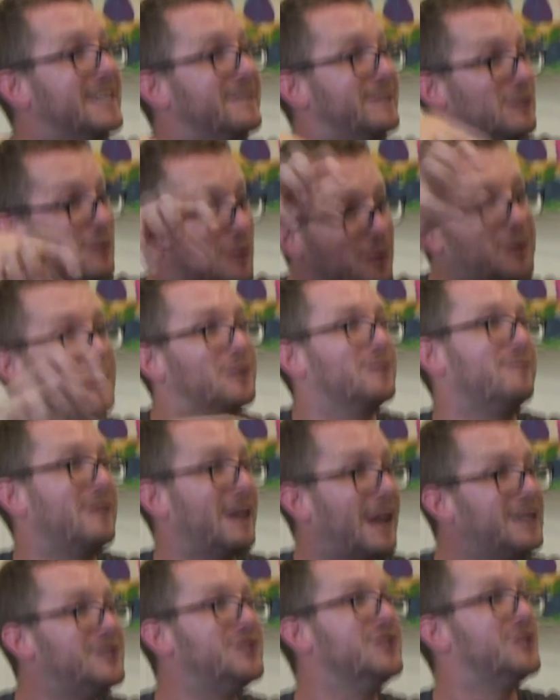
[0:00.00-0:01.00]
You look at the
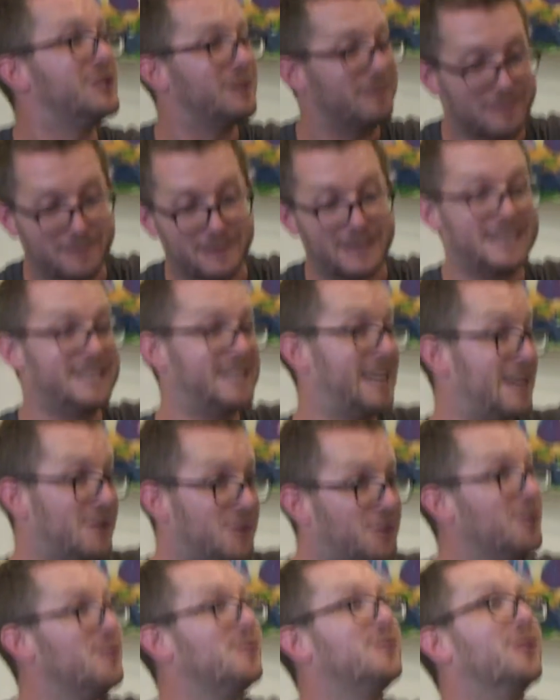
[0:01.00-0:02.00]
relationship between, say,
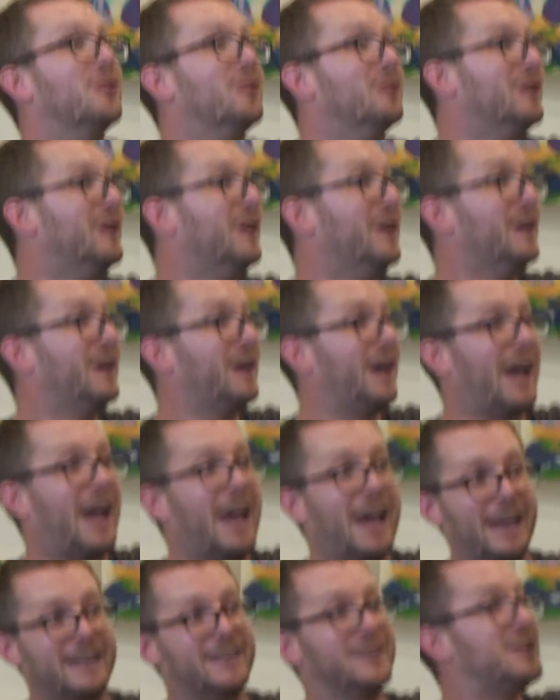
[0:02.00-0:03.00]
Google
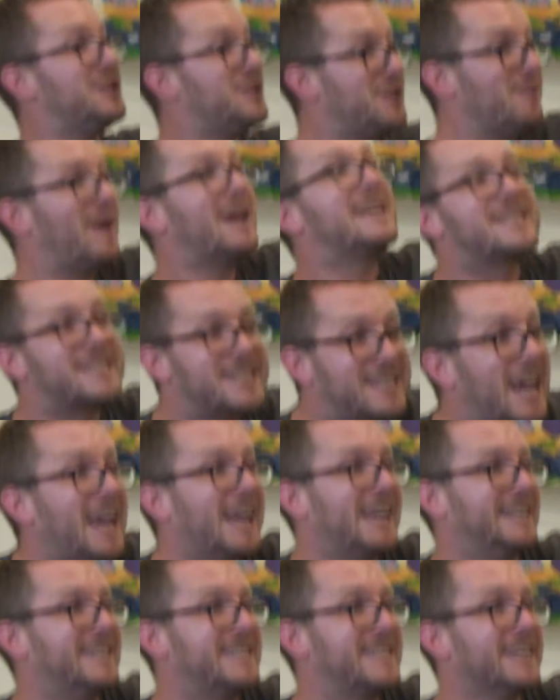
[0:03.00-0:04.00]
and the US
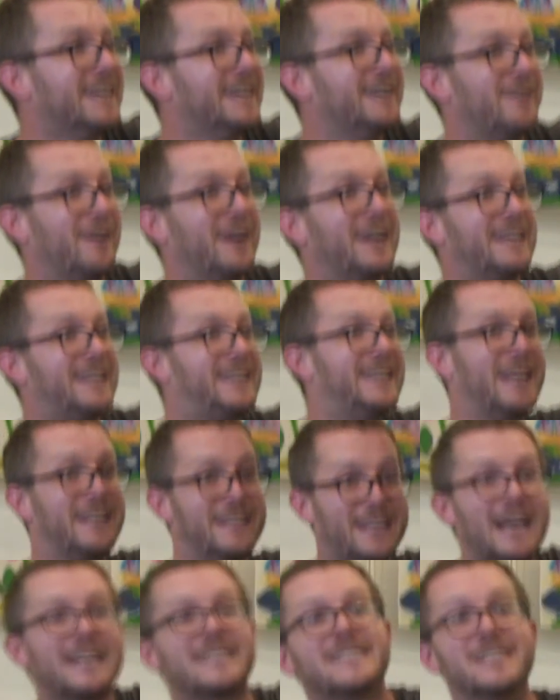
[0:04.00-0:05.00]
state, right?
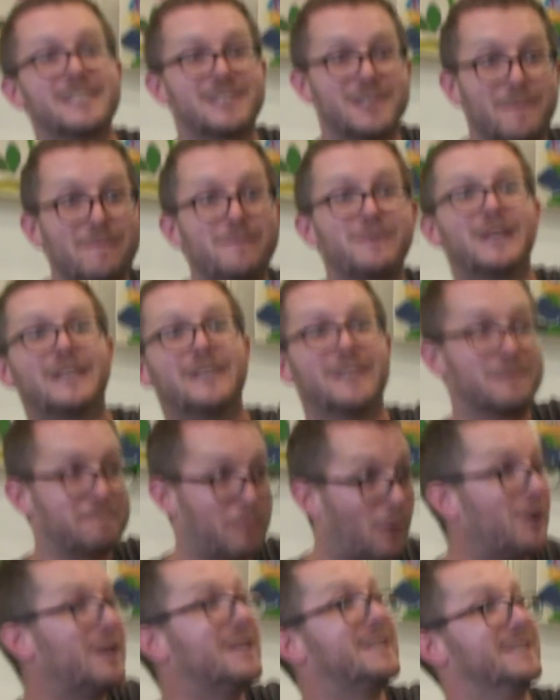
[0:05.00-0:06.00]
That is something that's
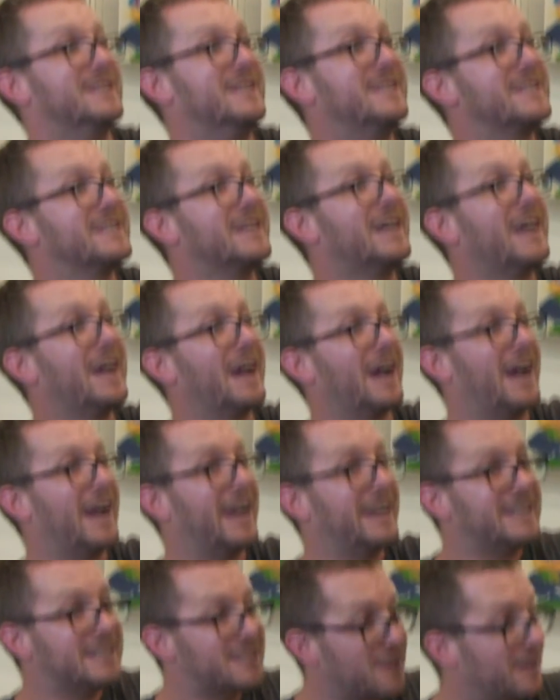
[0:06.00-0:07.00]
poisonous,
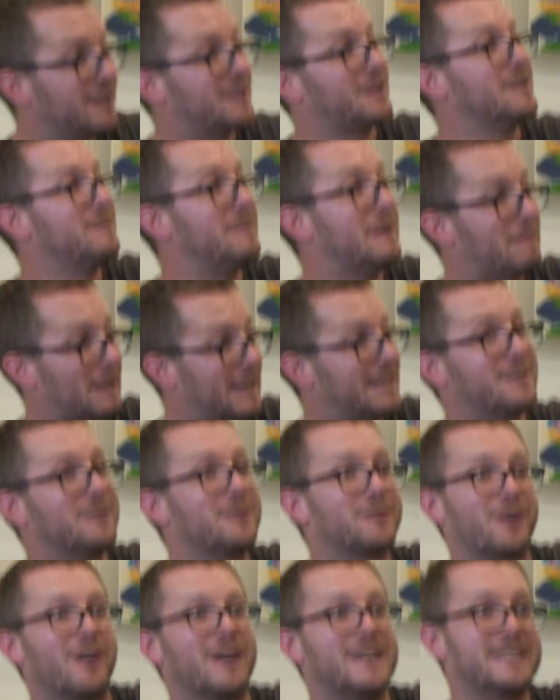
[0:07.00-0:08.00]
and it's only going to be a
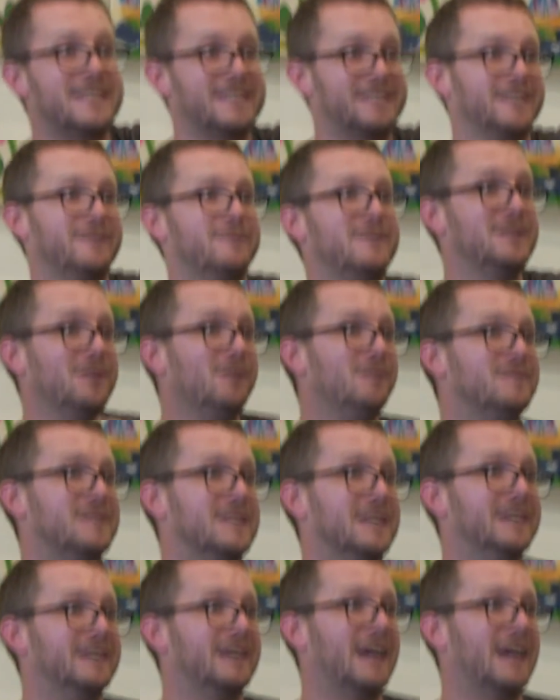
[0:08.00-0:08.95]
political crisis that resolves it.